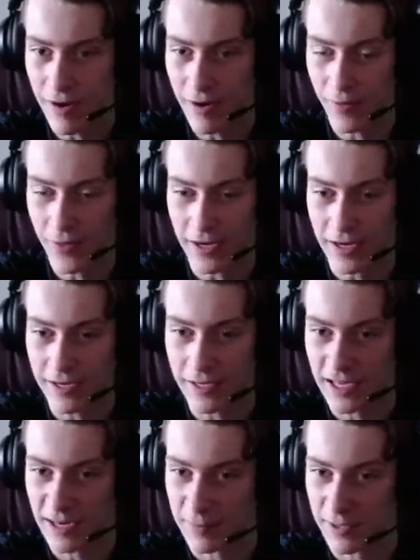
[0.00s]
I don't think I need to
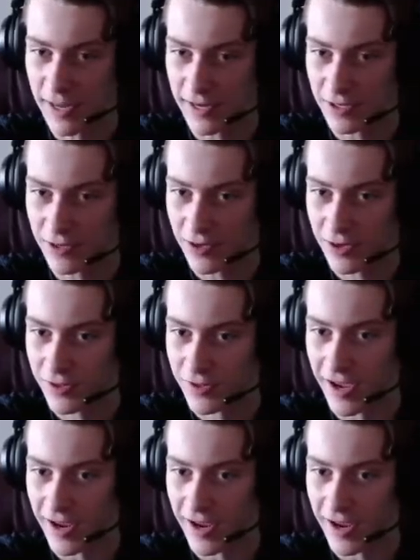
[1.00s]
keep collecting these.